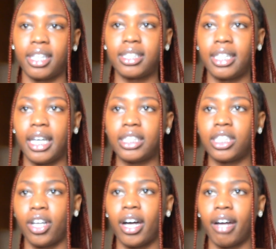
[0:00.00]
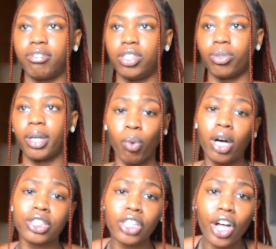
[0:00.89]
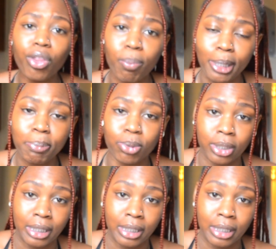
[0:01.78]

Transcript: today to not have to do it. Washed other people's